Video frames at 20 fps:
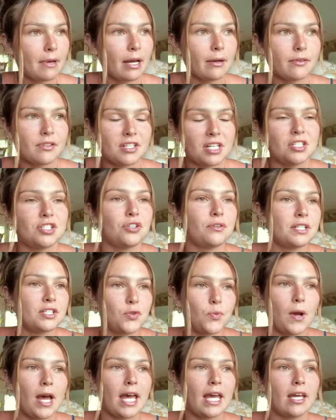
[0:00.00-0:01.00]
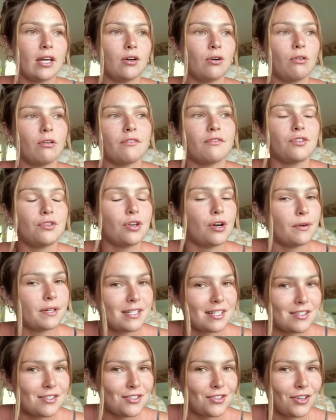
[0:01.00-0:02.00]
I will send you his way. Or if you know his
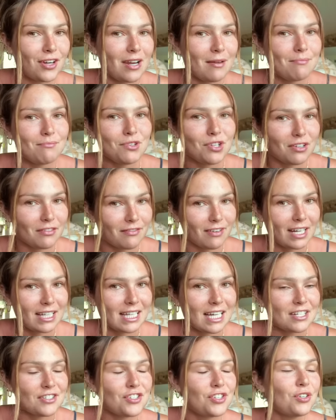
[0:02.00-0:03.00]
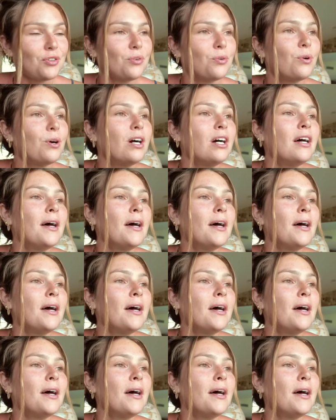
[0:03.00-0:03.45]
Instagram, you could find that too.